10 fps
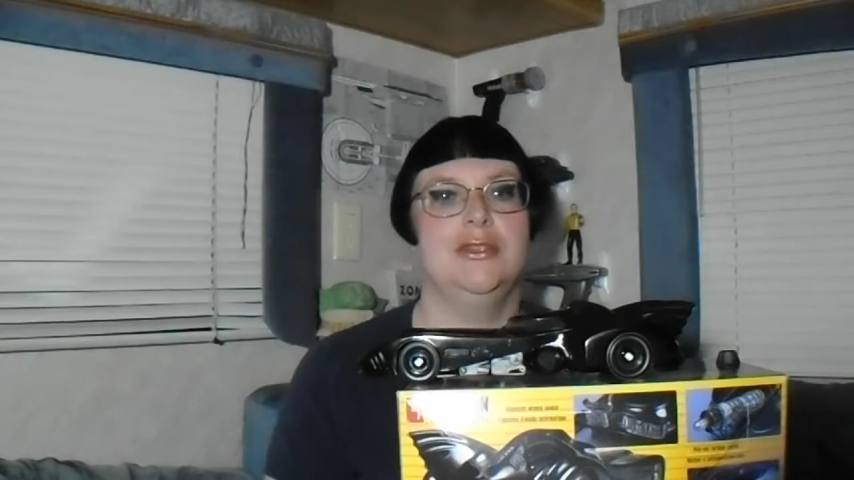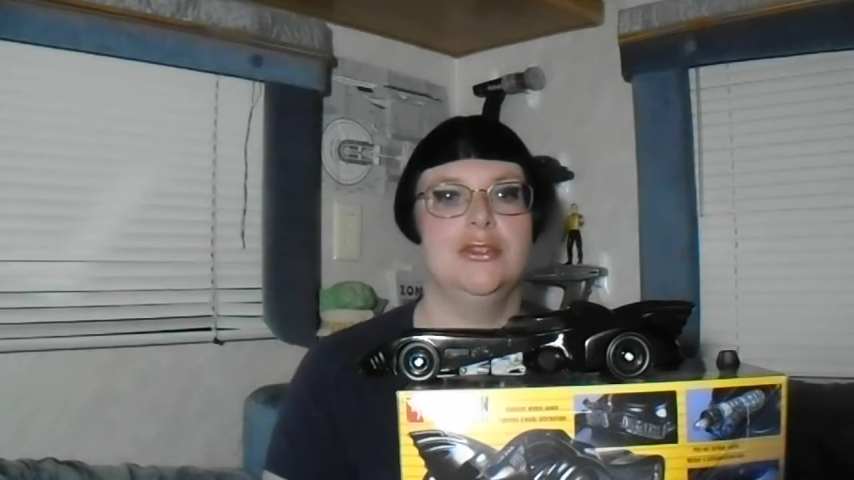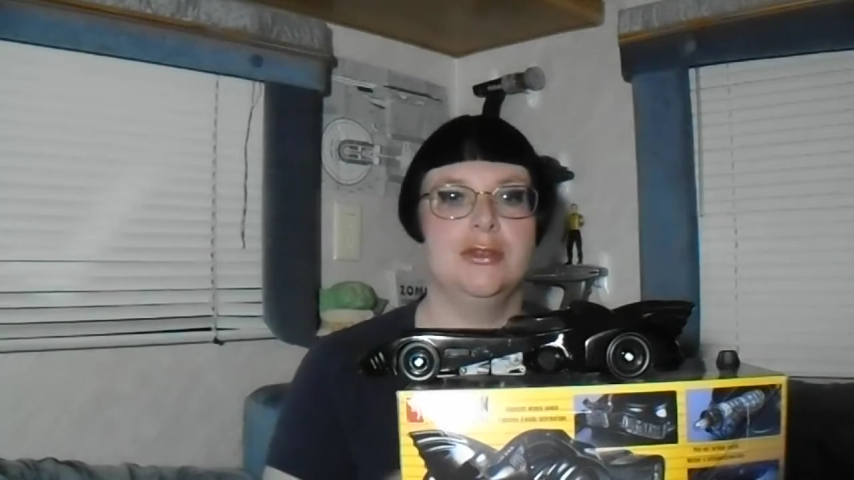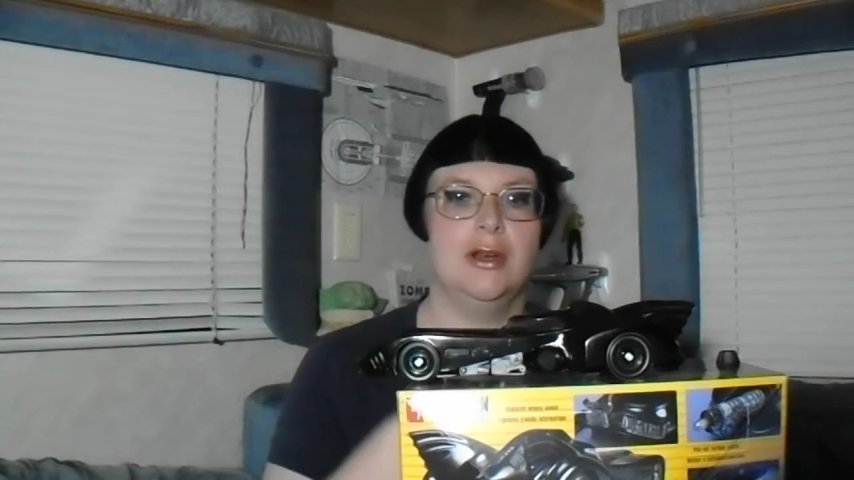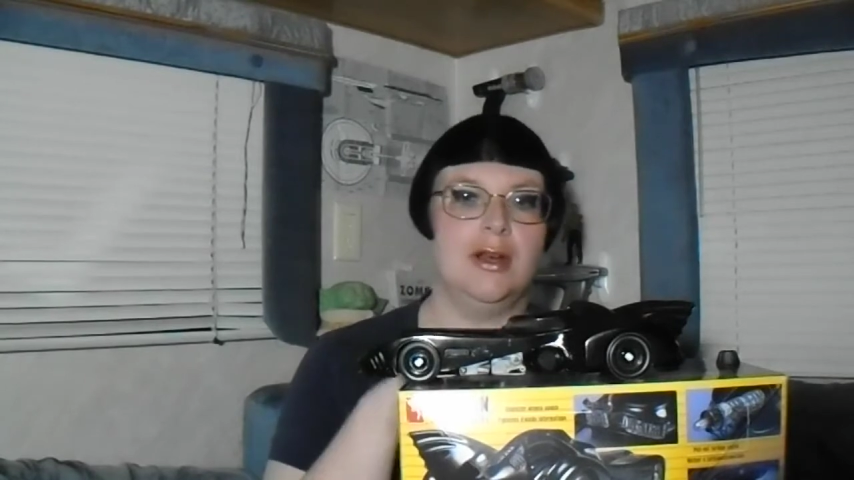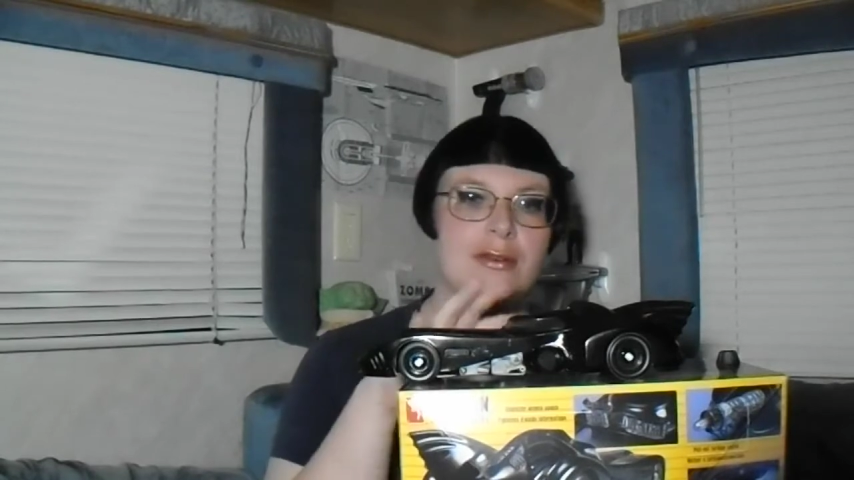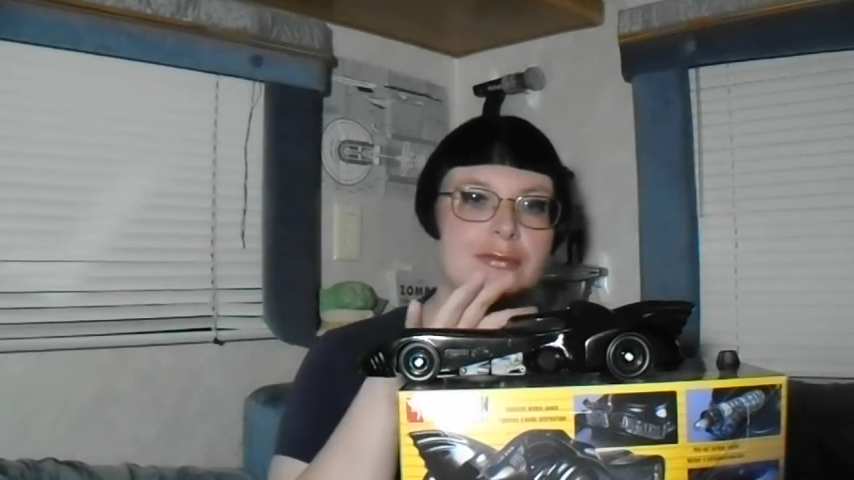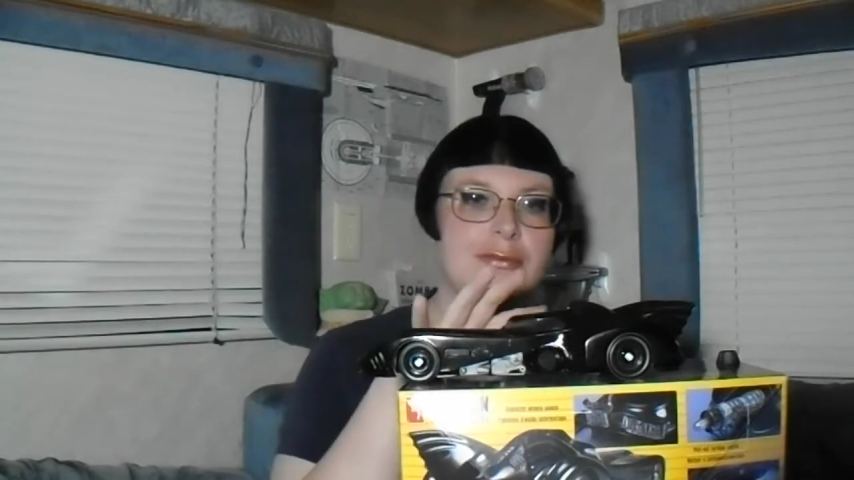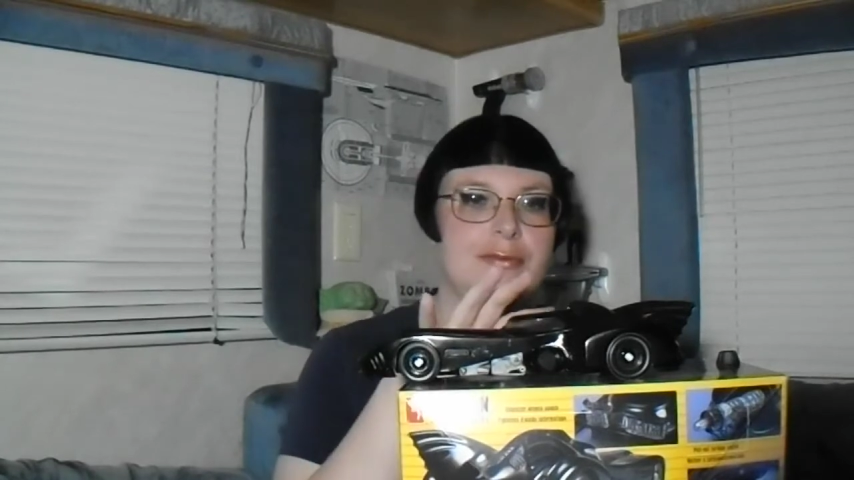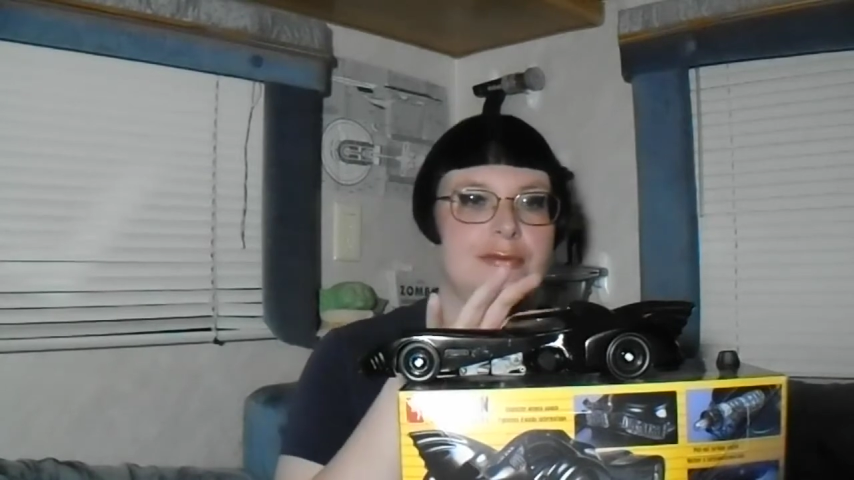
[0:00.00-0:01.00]
took off
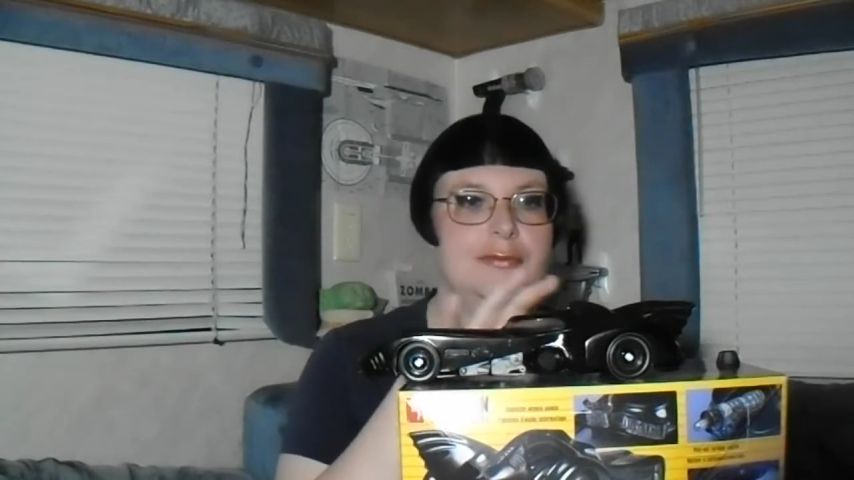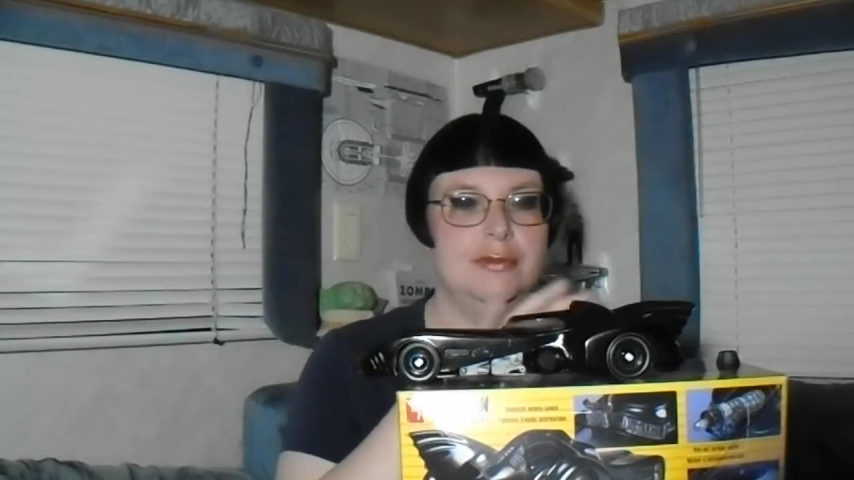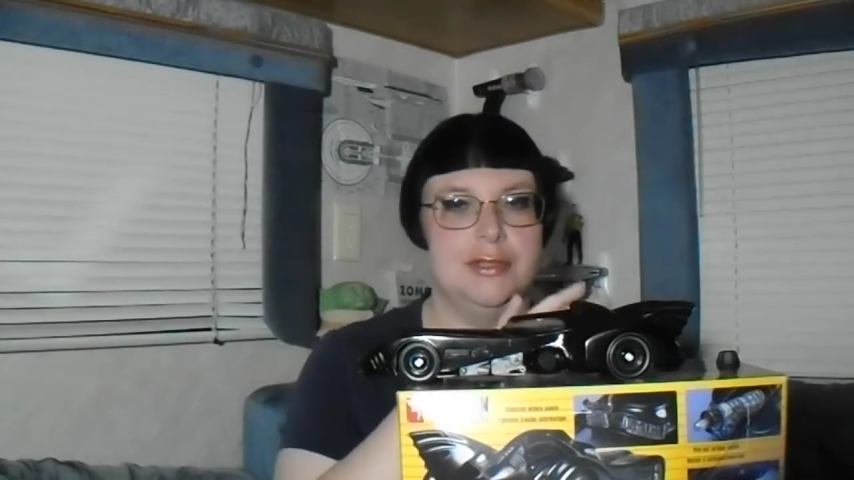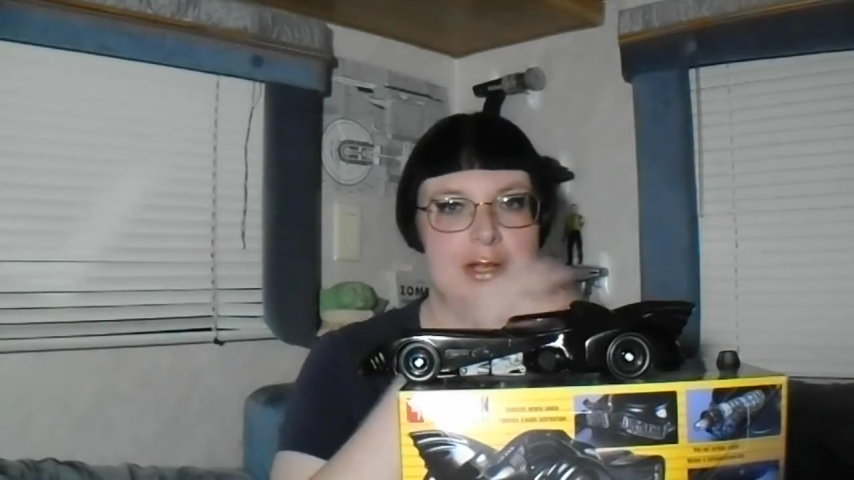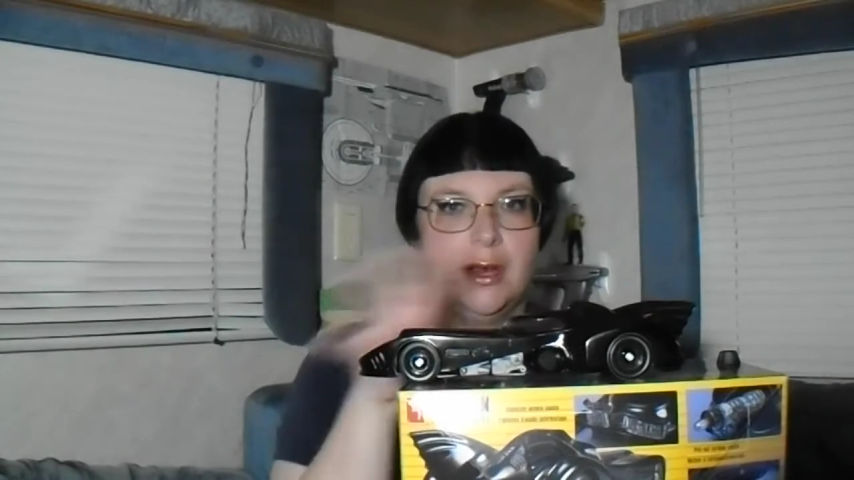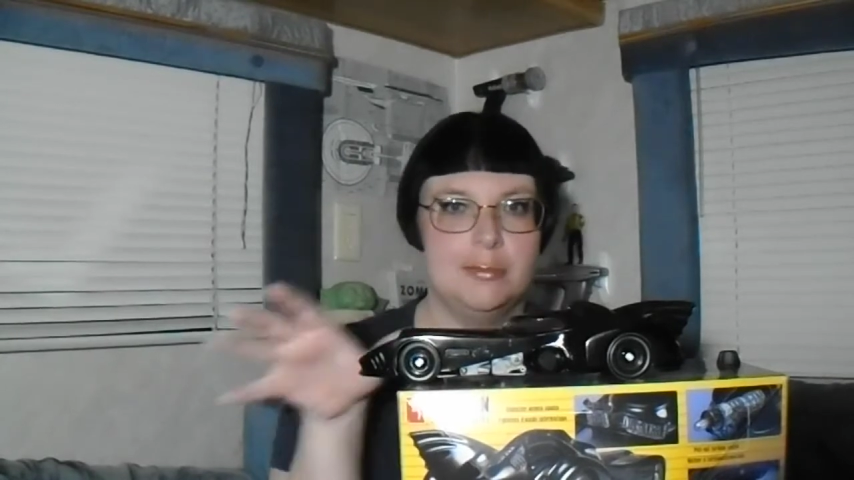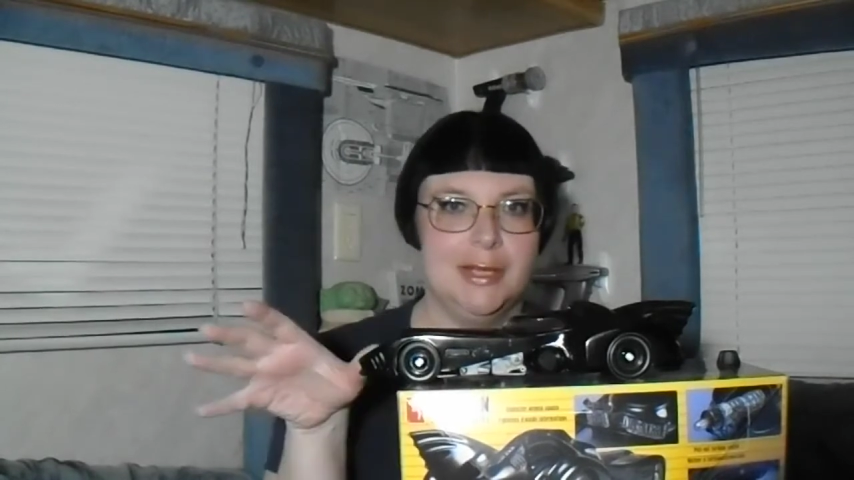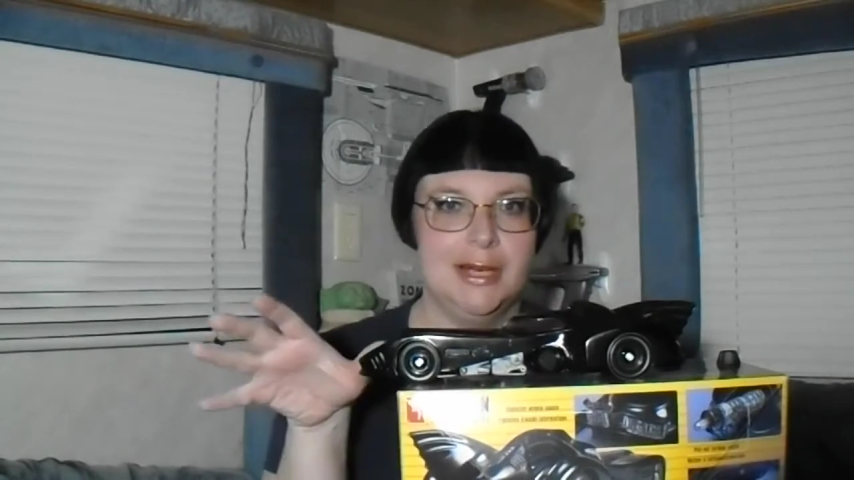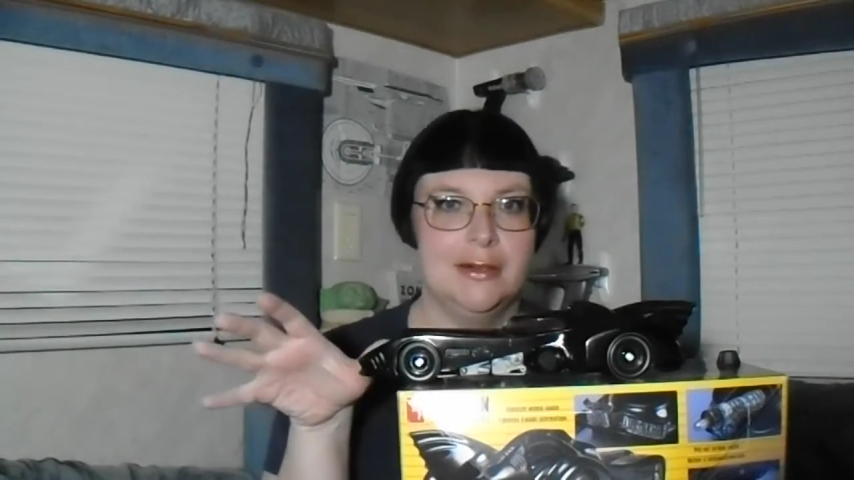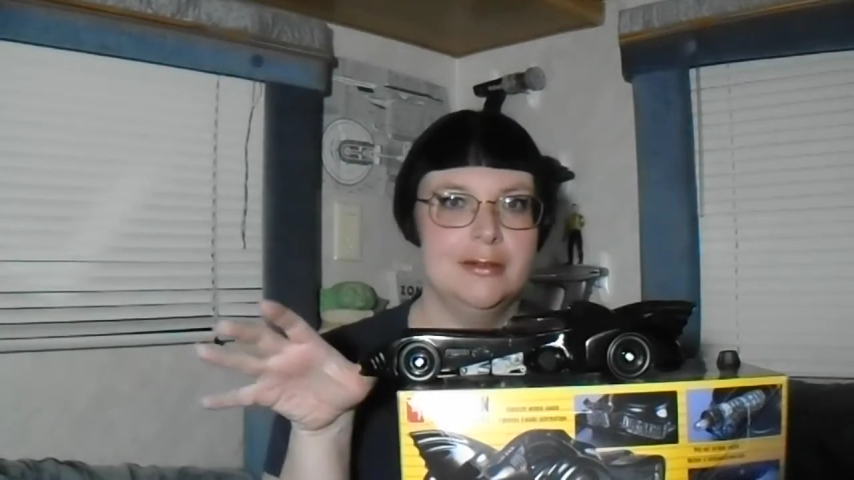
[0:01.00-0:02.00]
the top
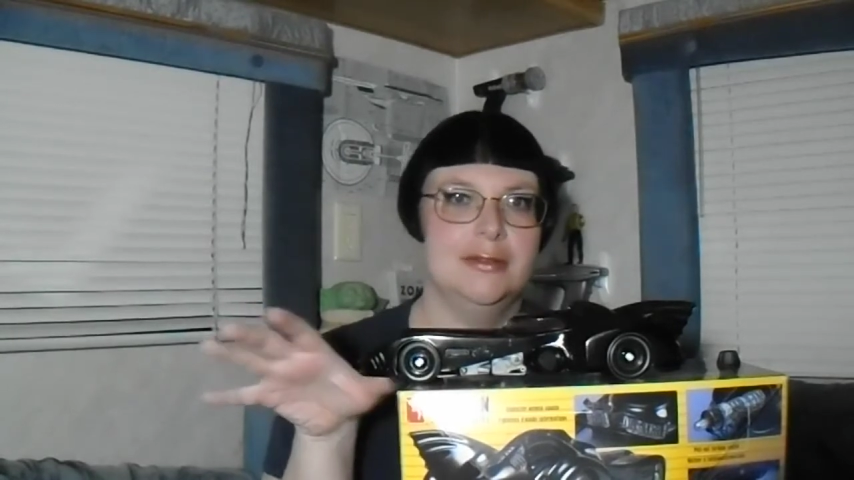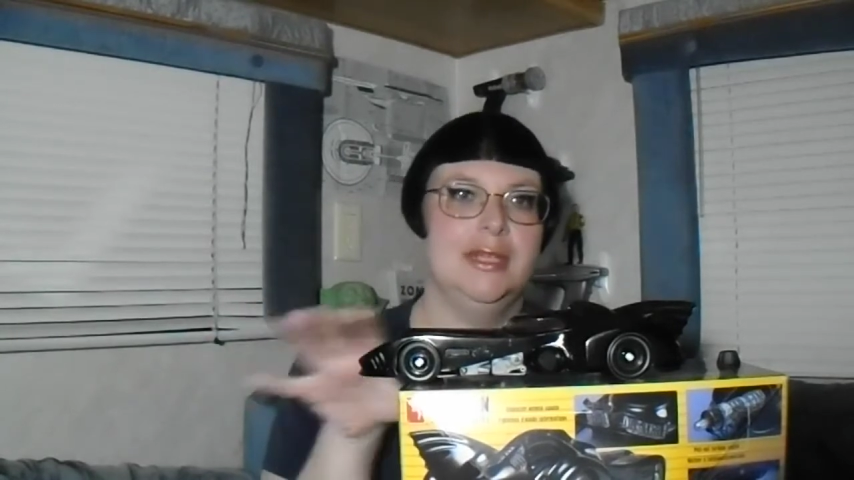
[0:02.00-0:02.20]
layer,